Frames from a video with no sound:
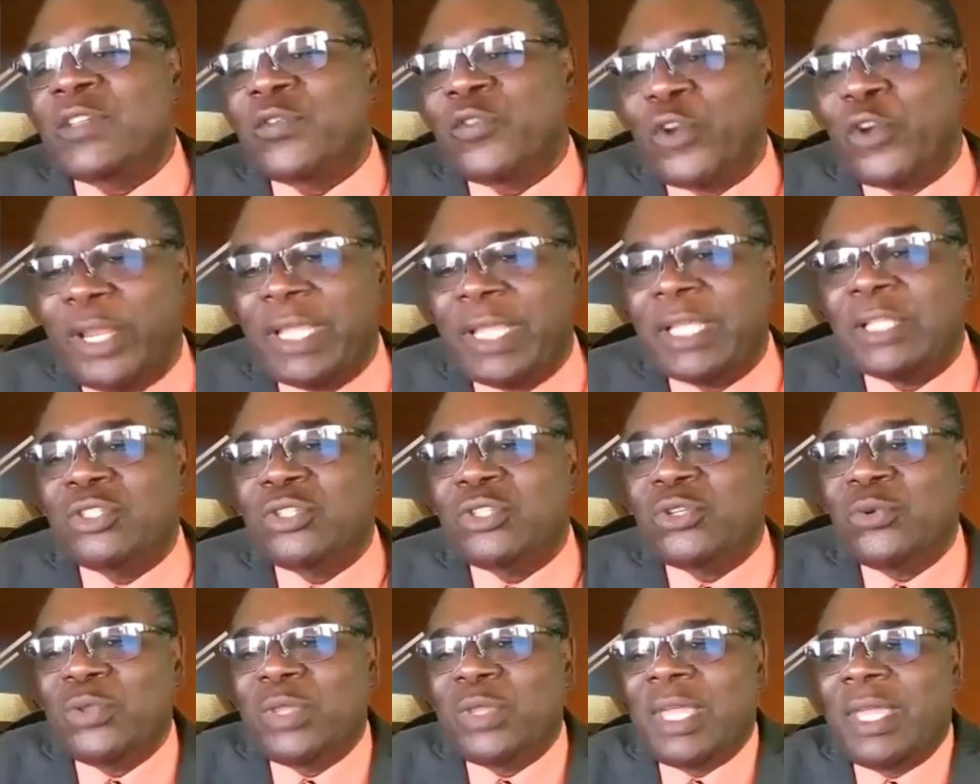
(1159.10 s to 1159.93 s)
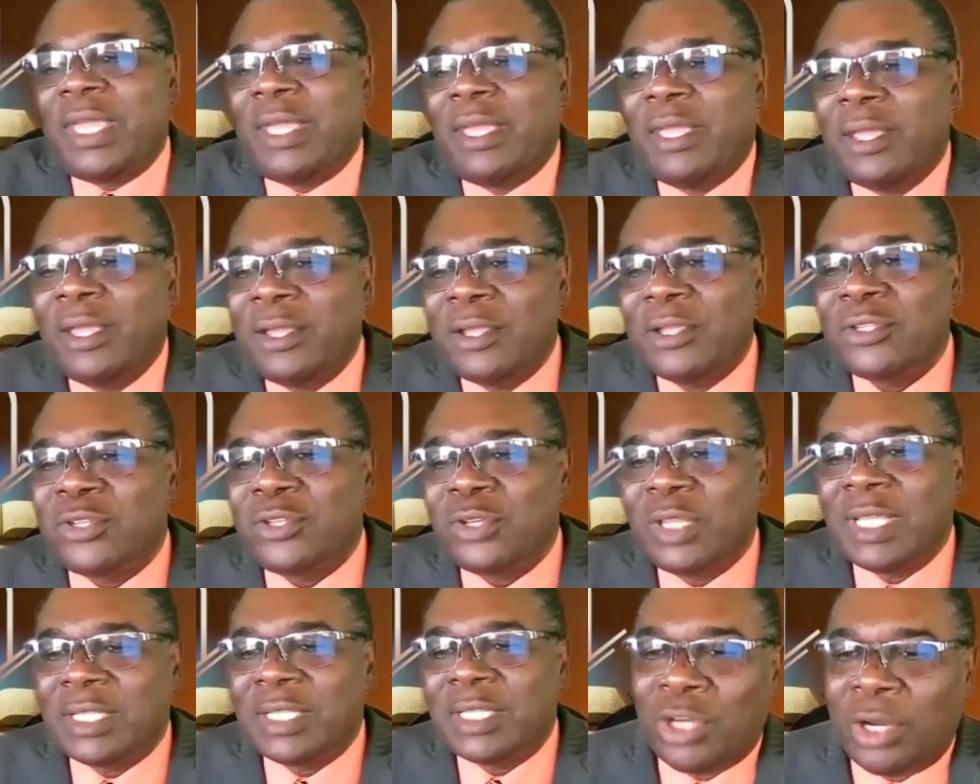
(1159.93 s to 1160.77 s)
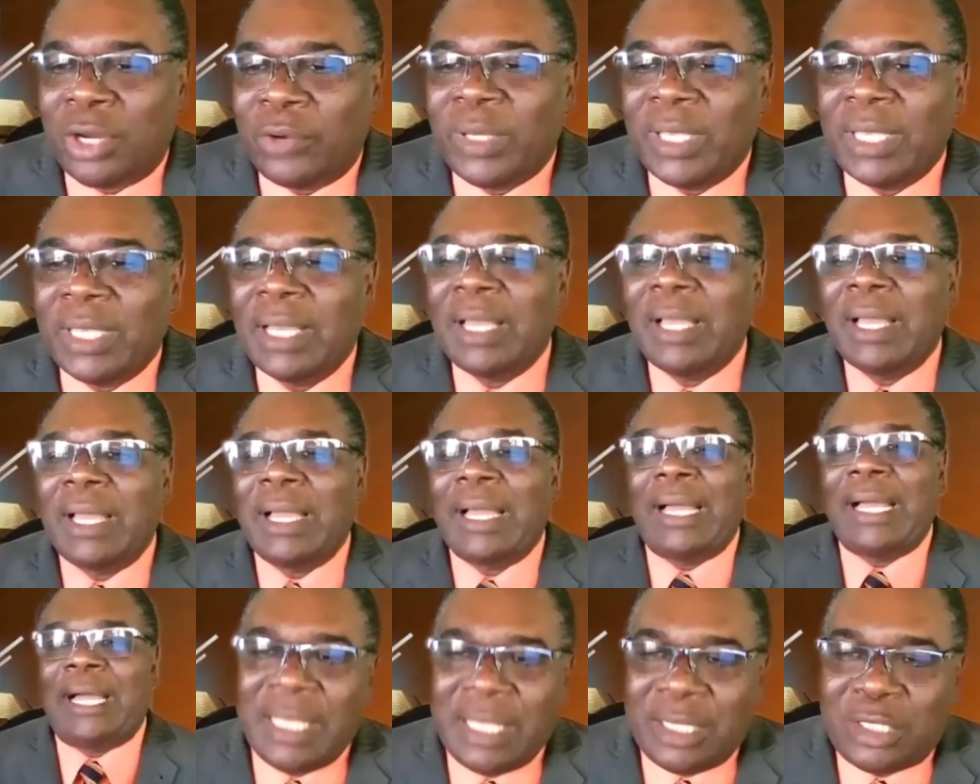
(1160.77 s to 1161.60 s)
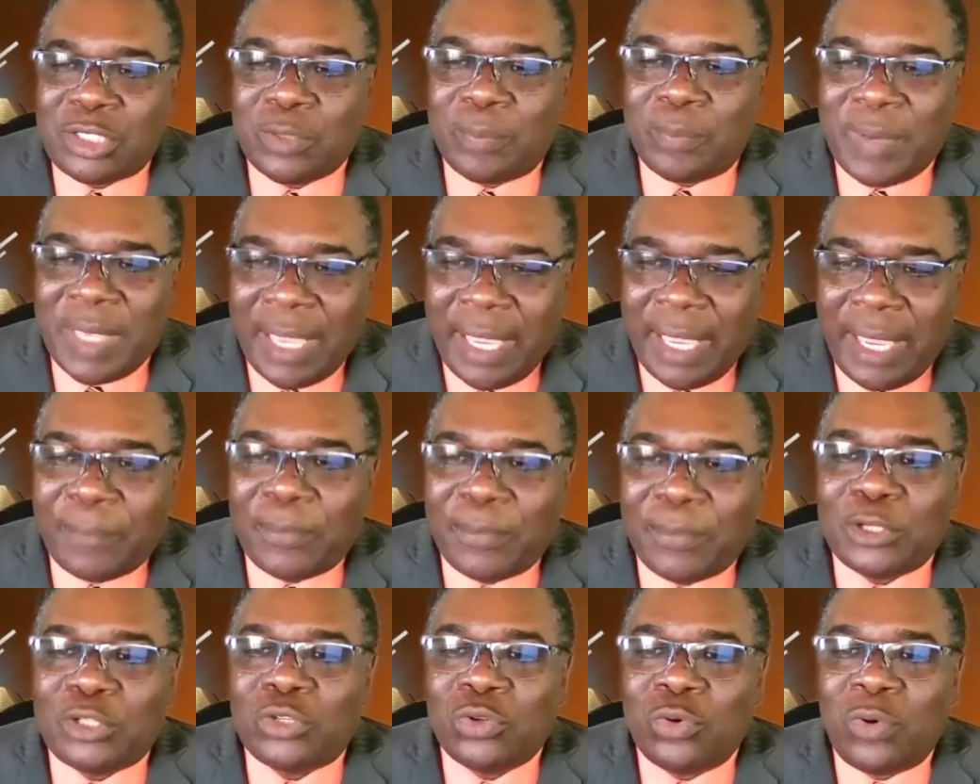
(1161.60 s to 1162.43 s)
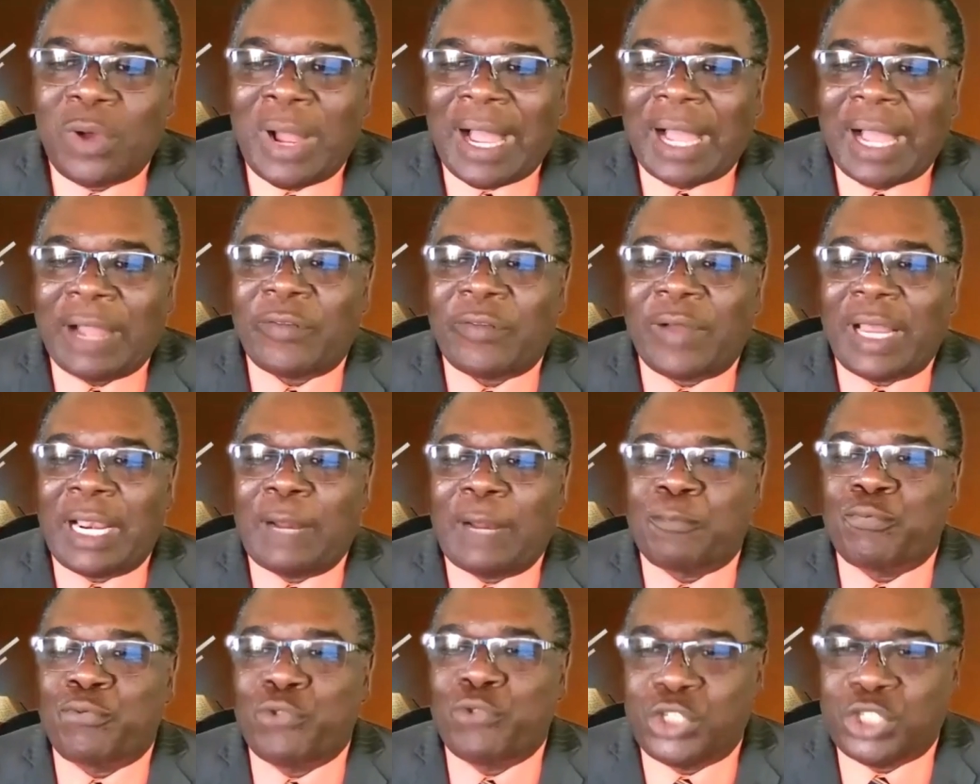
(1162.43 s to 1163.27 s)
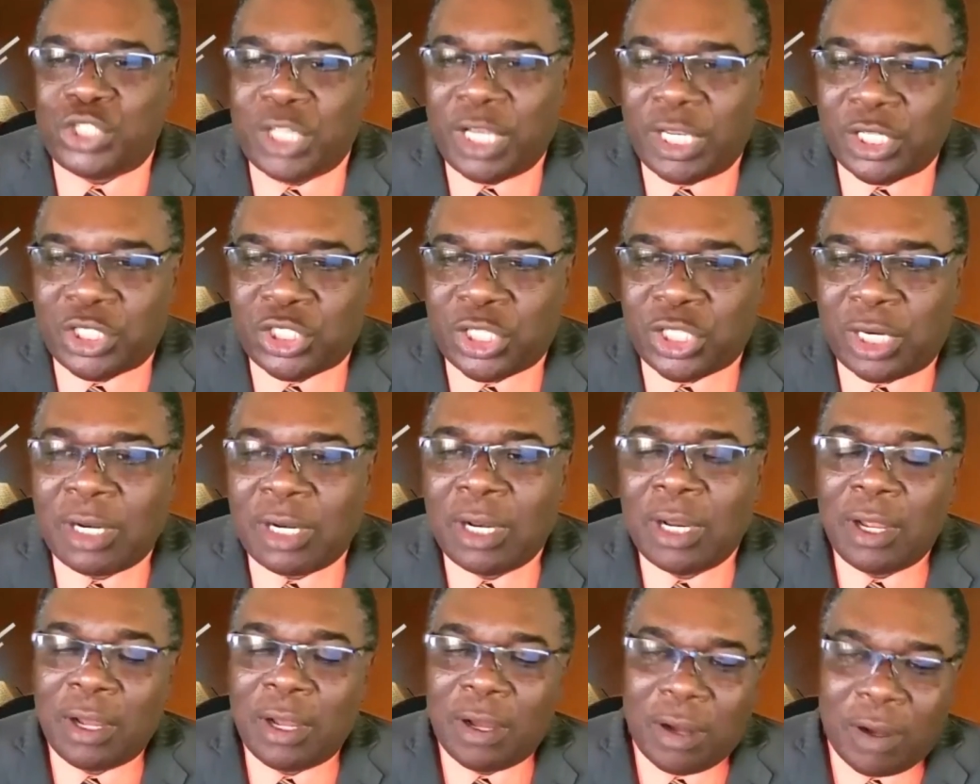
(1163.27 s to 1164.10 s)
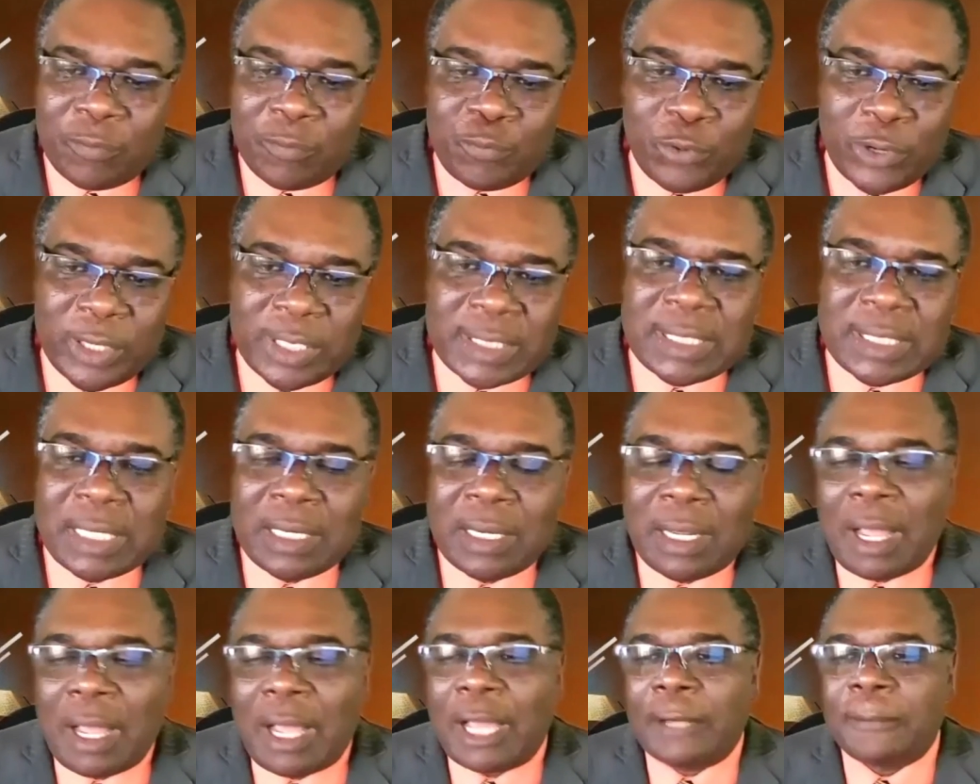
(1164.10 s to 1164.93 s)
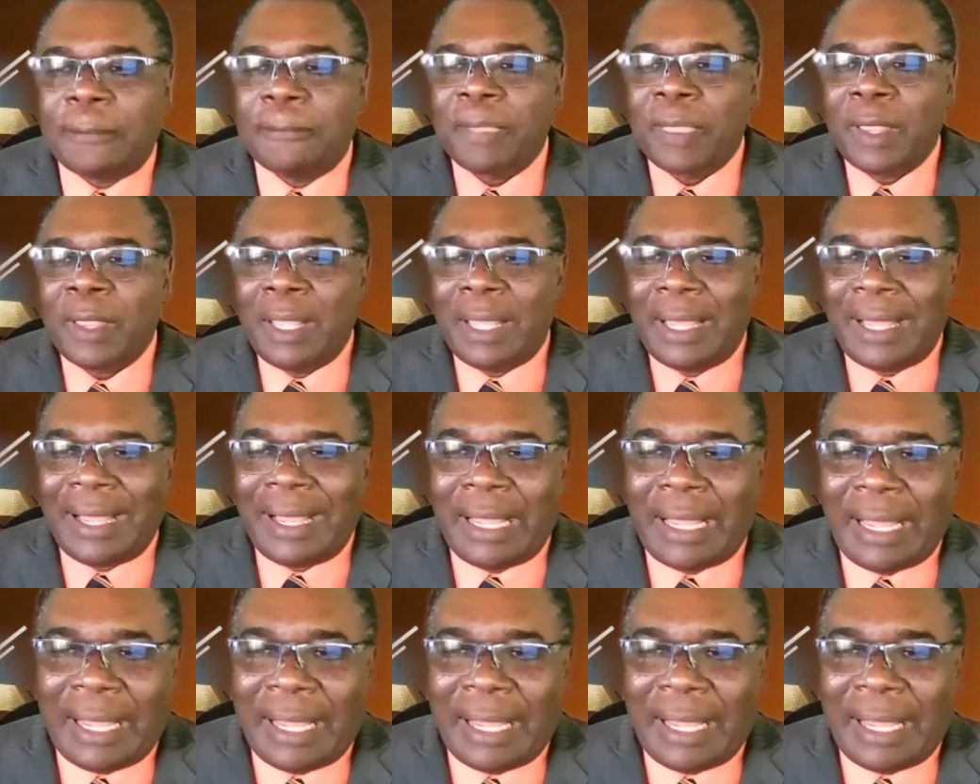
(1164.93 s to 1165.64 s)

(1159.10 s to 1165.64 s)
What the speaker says: transferring it to the sanctuary. And we need to be able to have an appreciation of praising God.